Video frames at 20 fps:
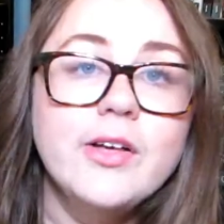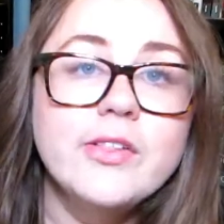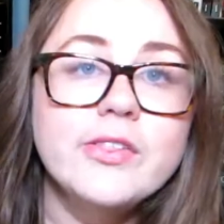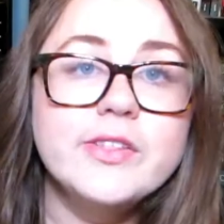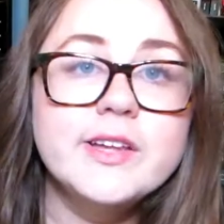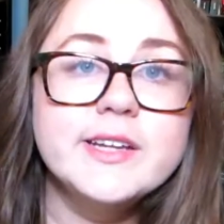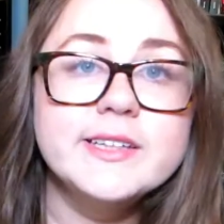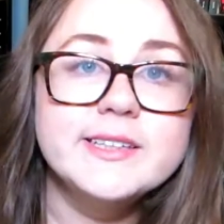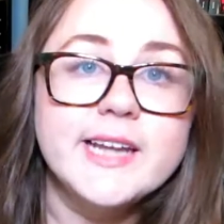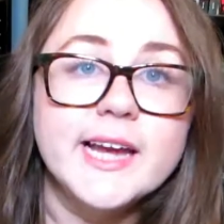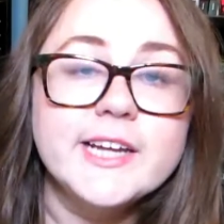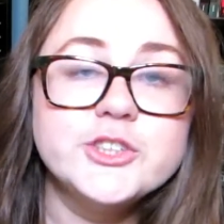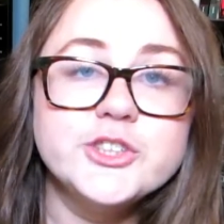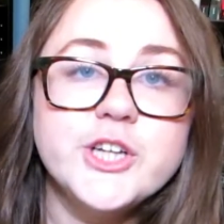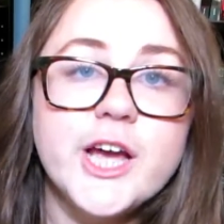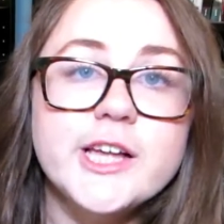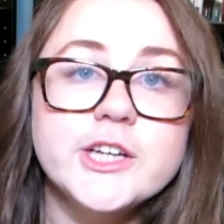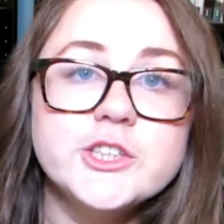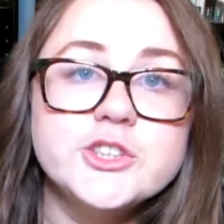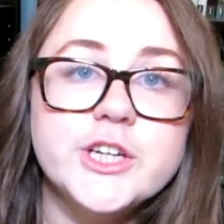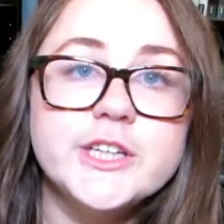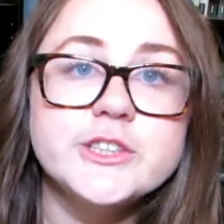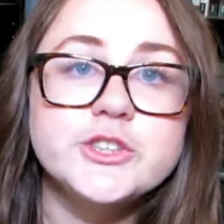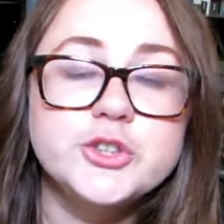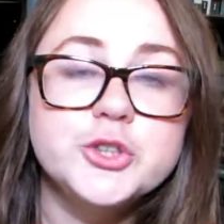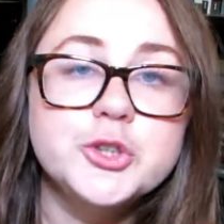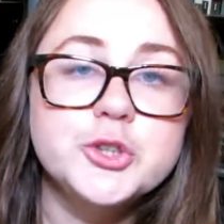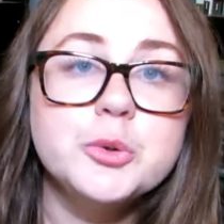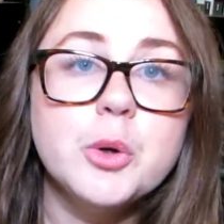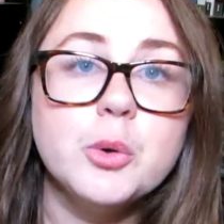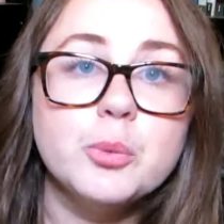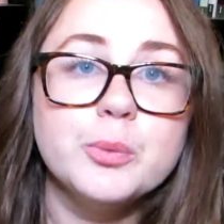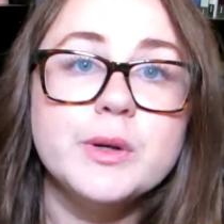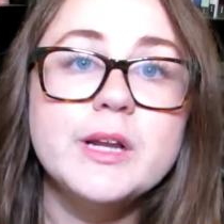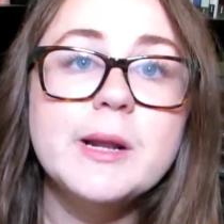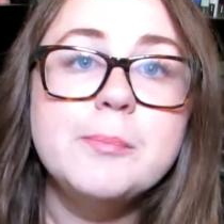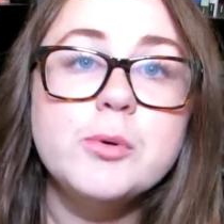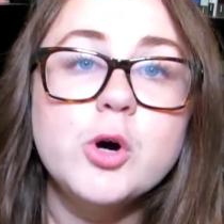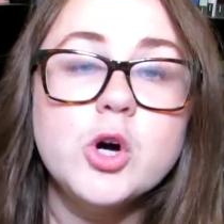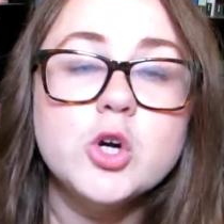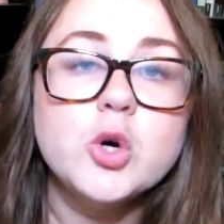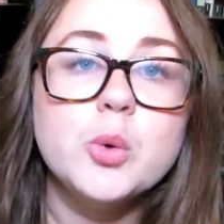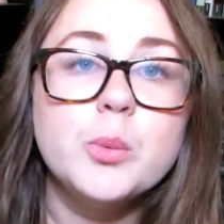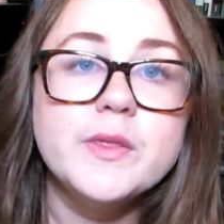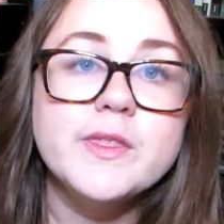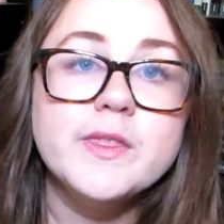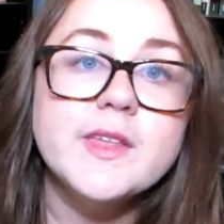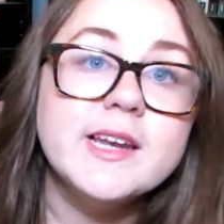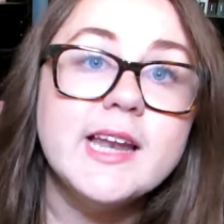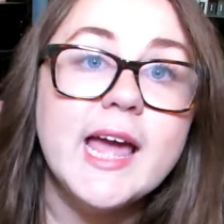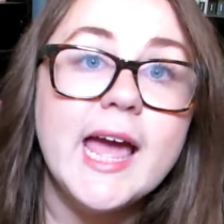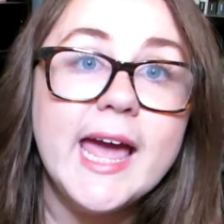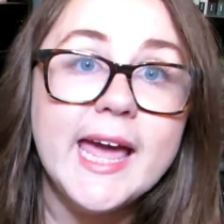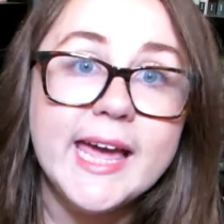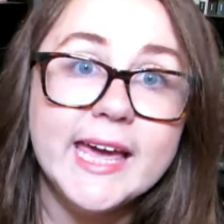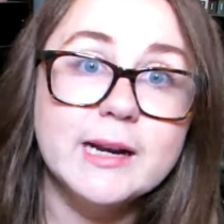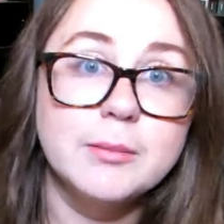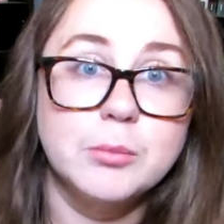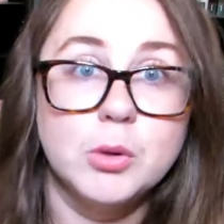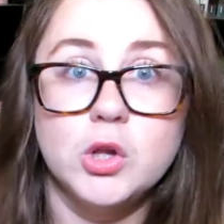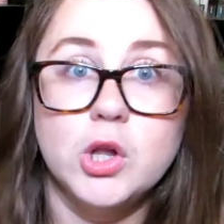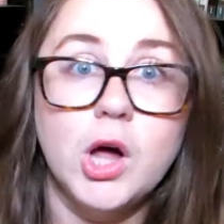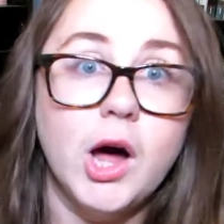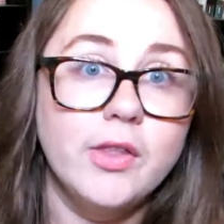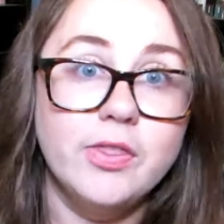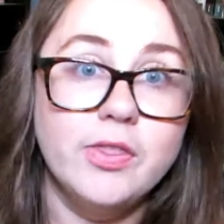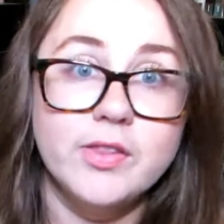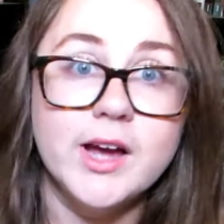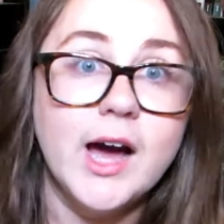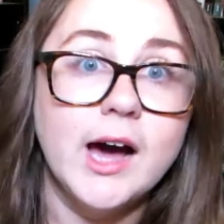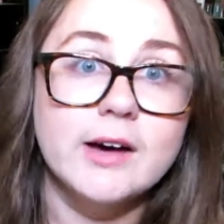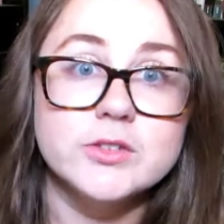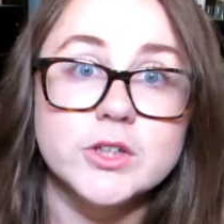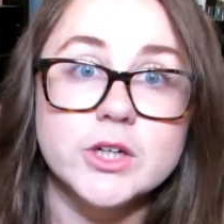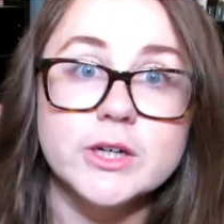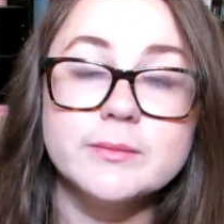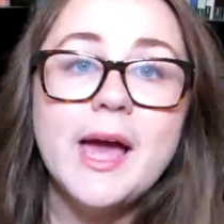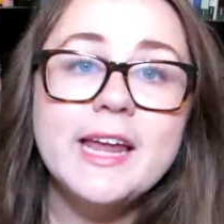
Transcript: The next challenge is to read a book with an animal on the cover.